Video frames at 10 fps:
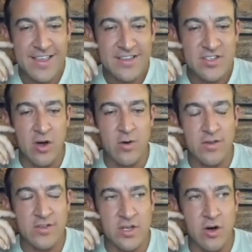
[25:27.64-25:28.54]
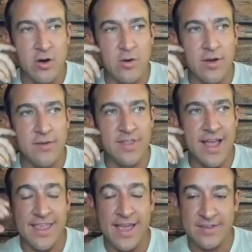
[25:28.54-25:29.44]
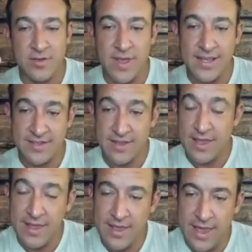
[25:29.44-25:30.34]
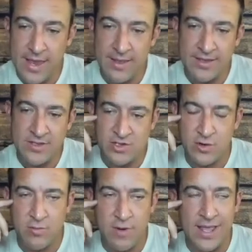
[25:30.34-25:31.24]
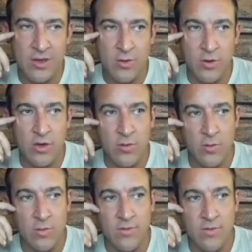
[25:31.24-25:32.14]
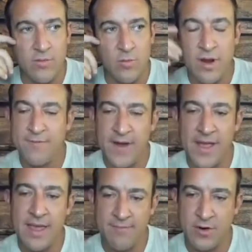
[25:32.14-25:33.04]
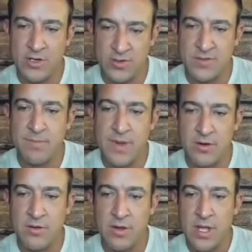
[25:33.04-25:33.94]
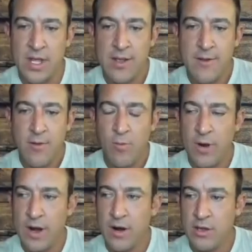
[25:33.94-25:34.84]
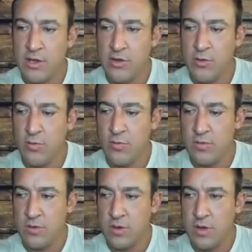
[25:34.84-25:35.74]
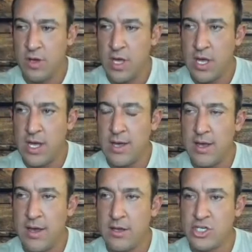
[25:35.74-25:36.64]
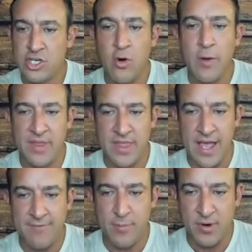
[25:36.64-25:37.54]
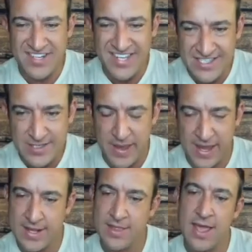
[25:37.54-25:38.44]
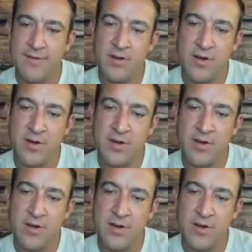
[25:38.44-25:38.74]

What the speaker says: So that's, and it's true, right? You want to find that virtuous middle where you show up in life, you participate in life.